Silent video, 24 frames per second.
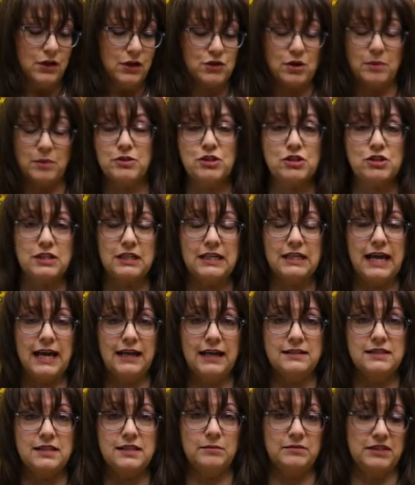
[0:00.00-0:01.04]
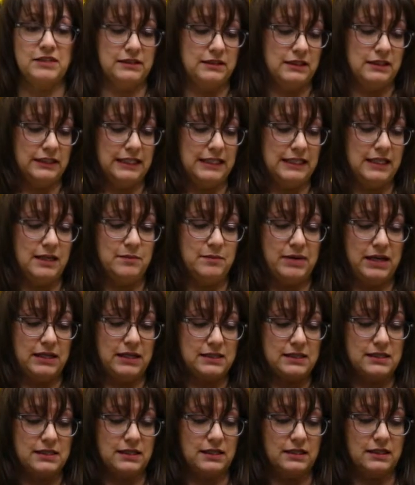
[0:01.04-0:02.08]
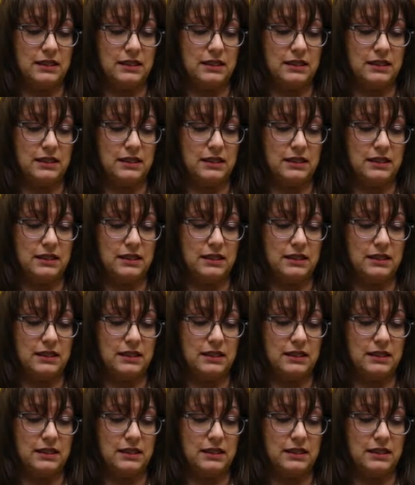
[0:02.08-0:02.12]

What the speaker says: So I'm just going to add some Ditalini Pasta in